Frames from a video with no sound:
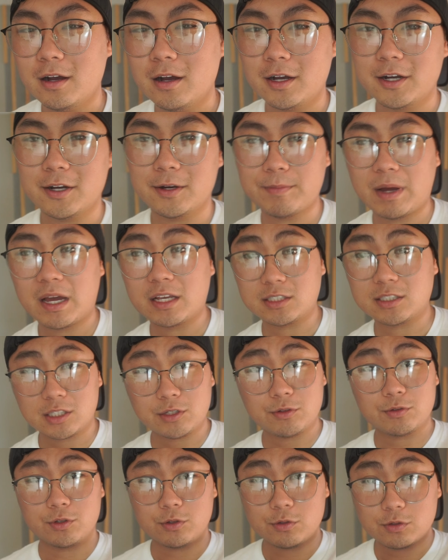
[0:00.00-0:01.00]
I
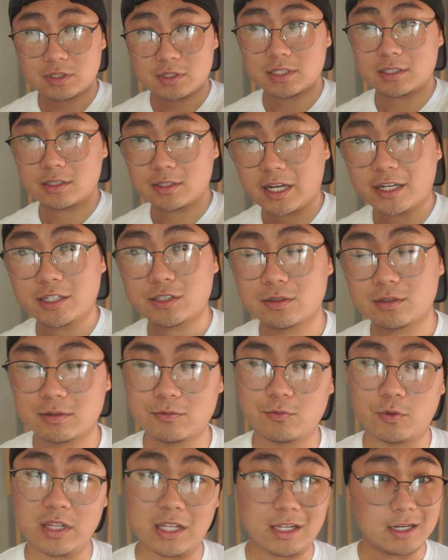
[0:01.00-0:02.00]
still use this
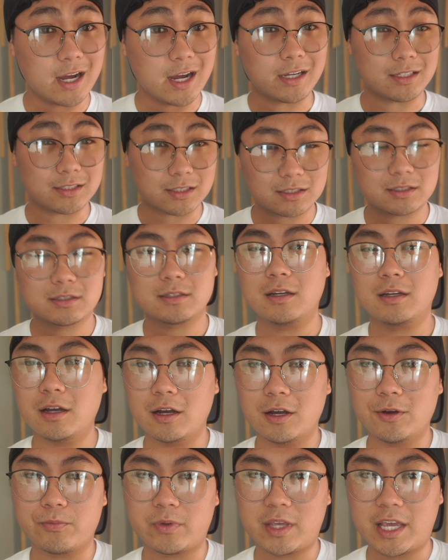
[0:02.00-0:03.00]
really nice
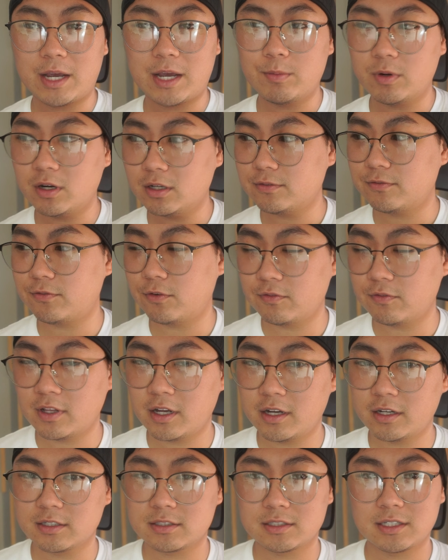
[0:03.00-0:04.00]
camera for
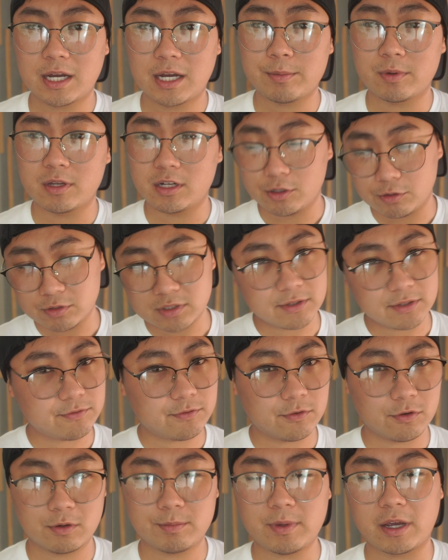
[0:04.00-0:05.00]
vlogs. I'm gonna use it
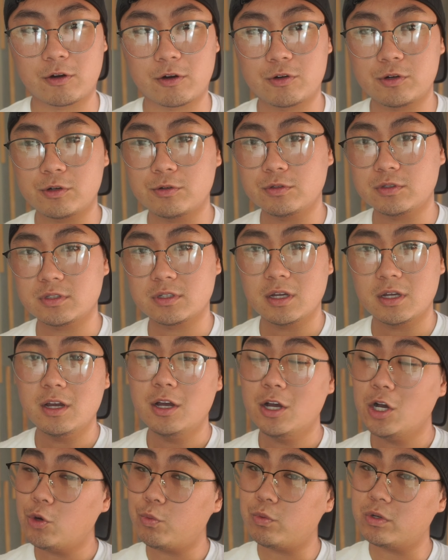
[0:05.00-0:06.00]
for my cruise,
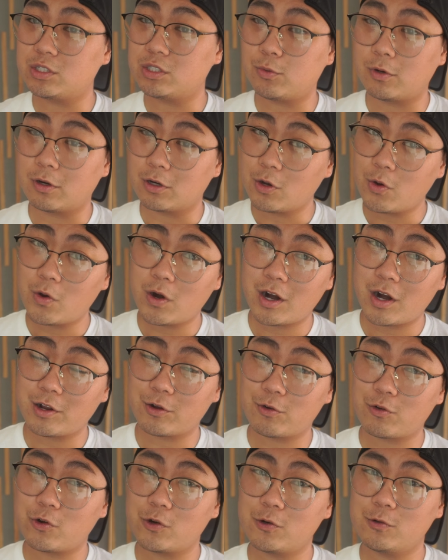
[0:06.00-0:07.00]
which we're going on a
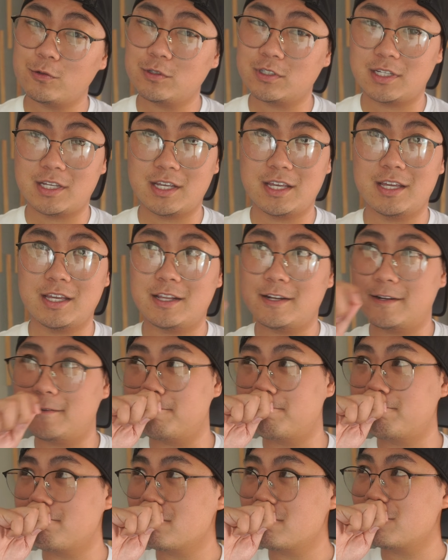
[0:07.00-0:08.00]
cruise in
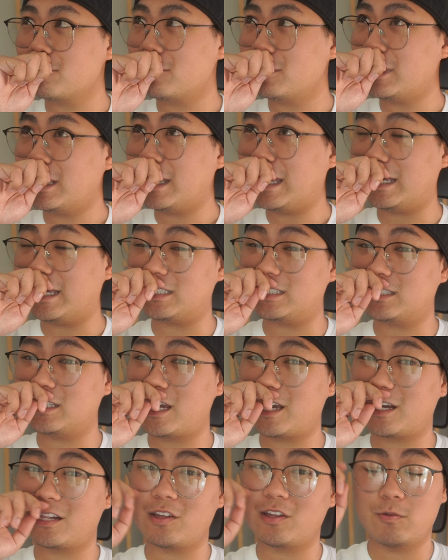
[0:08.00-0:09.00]

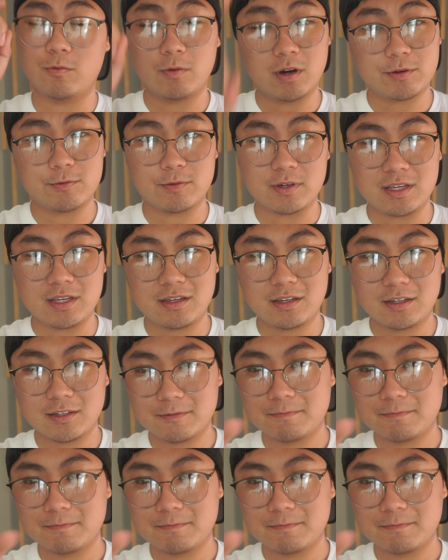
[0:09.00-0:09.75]
exactly 1 week,